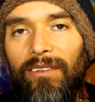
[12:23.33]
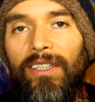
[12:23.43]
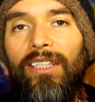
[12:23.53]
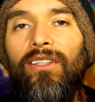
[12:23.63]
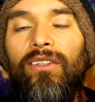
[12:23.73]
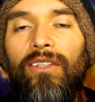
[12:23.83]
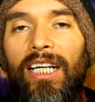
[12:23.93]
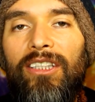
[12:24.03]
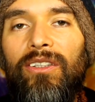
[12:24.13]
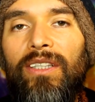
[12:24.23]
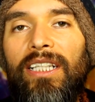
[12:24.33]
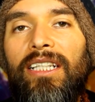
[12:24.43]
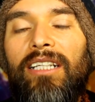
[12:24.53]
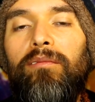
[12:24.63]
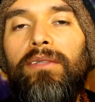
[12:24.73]
We can
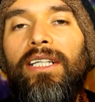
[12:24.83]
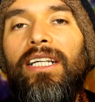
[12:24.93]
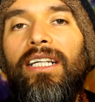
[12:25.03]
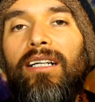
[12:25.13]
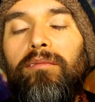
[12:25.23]
graduate and be